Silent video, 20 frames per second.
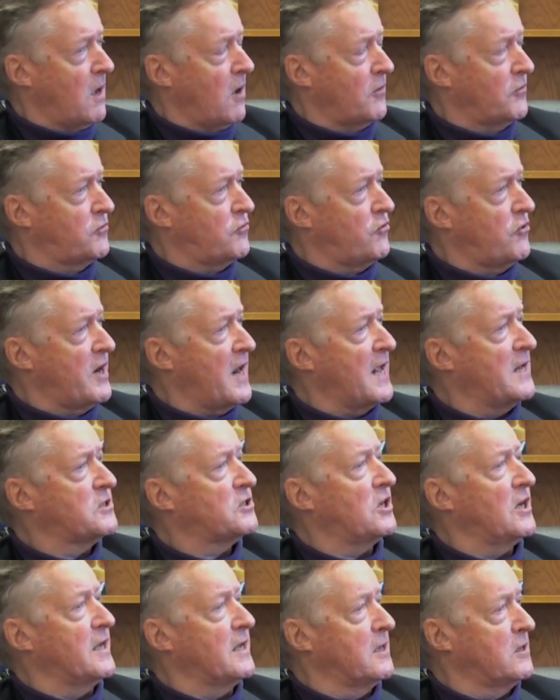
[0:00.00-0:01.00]

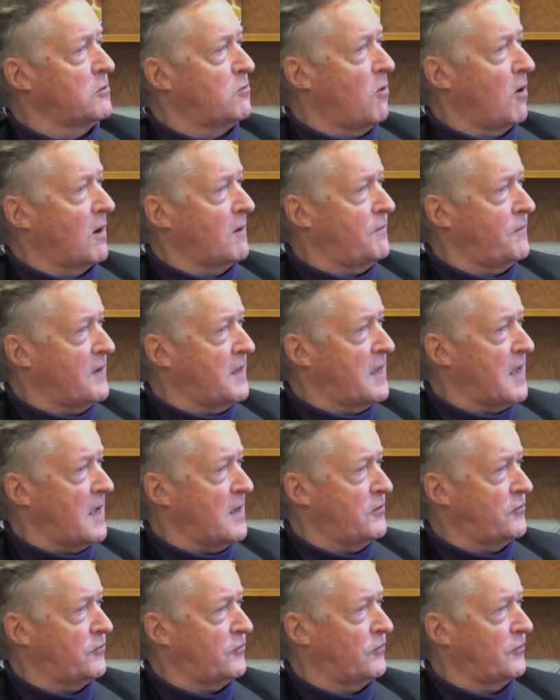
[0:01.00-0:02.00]
credentialing and
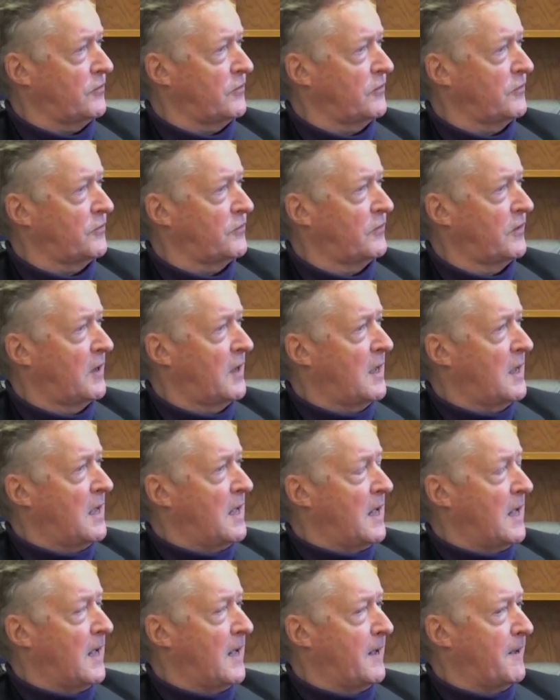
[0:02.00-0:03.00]
qualifications.
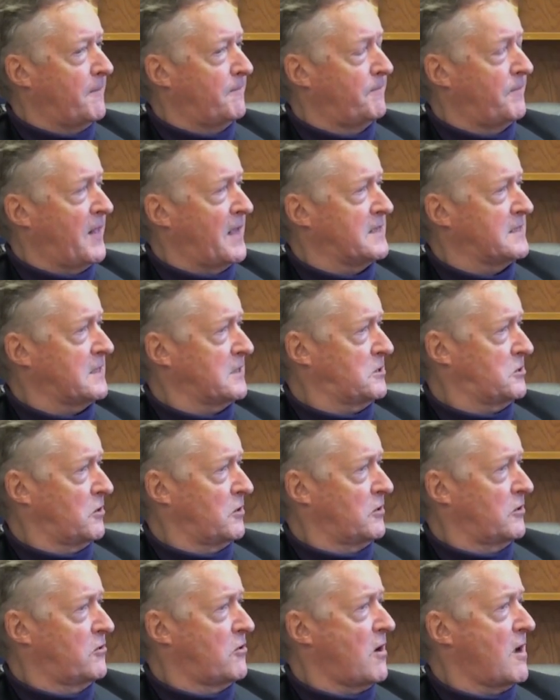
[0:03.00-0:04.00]
There's a
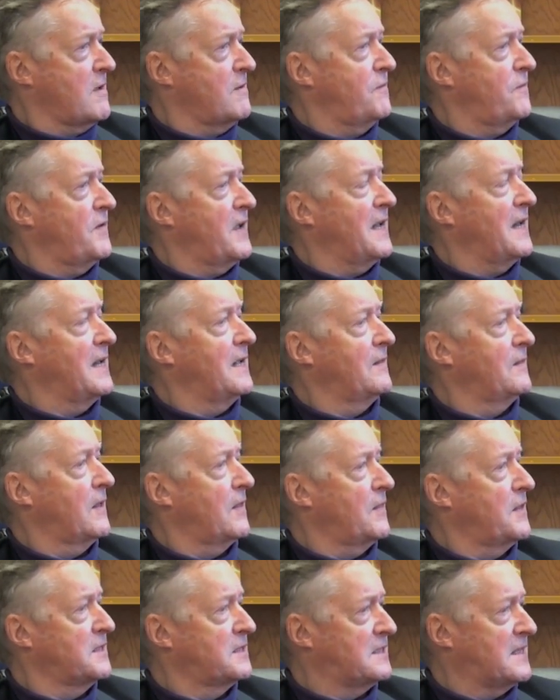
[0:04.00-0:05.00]
sort of growing feeling
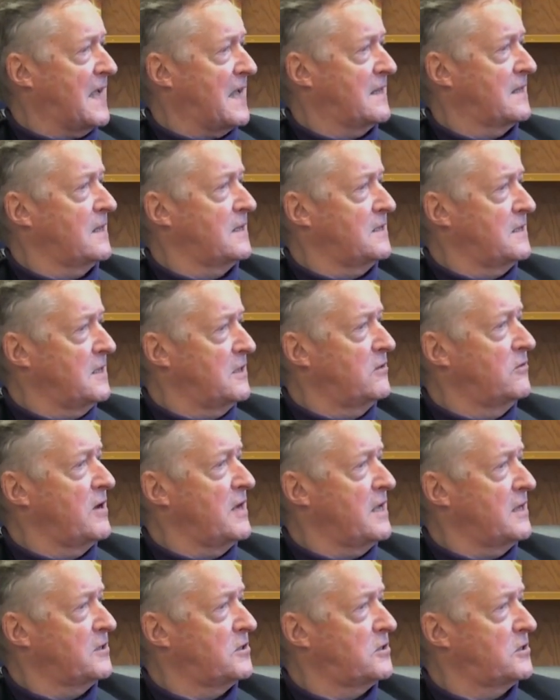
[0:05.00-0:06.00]
that the standard
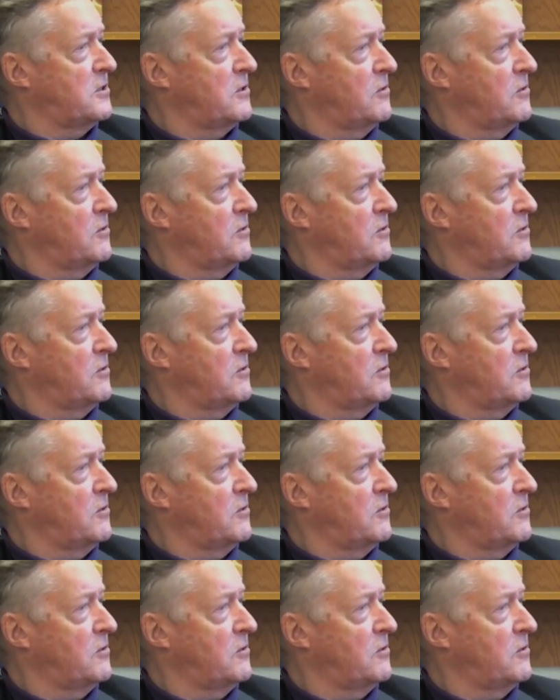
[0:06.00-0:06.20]
degree is